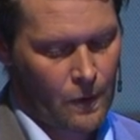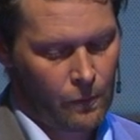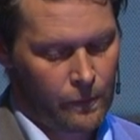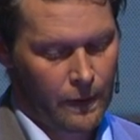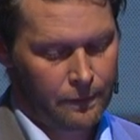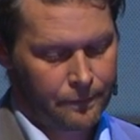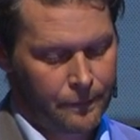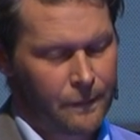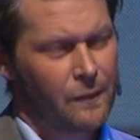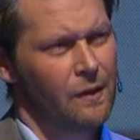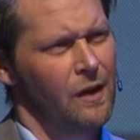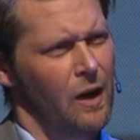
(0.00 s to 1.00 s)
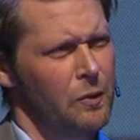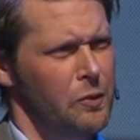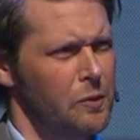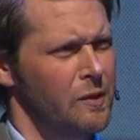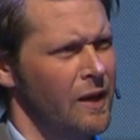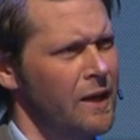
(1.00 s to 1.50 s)
Well, how
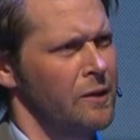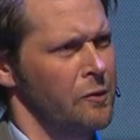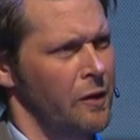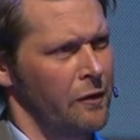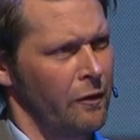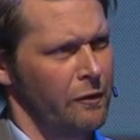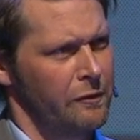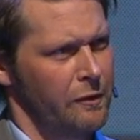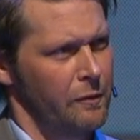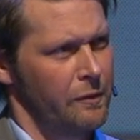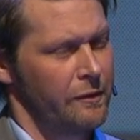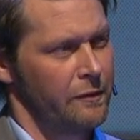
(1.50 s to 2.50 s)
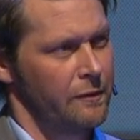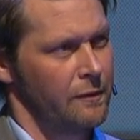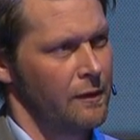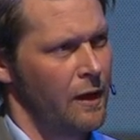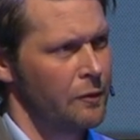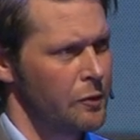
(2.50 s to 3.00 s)
do they look at our services?
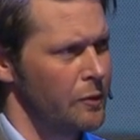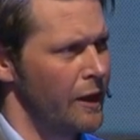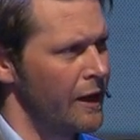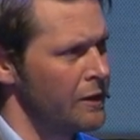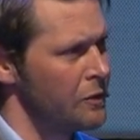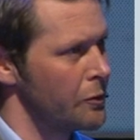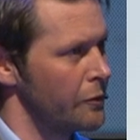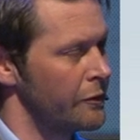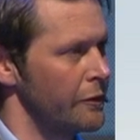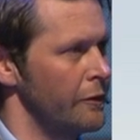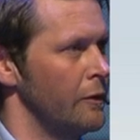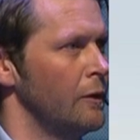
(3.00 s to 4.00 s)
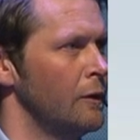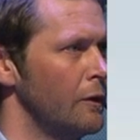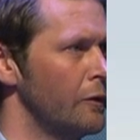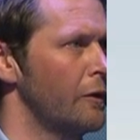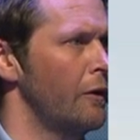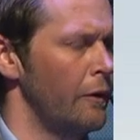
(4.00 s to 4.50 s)
How do the end user
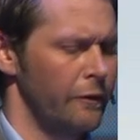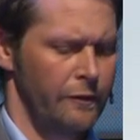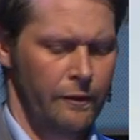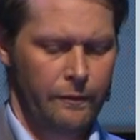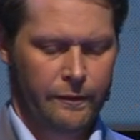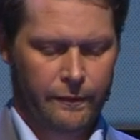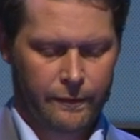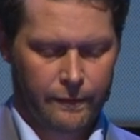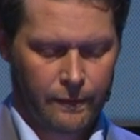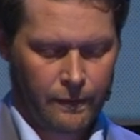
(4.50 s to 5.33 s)
look at our services?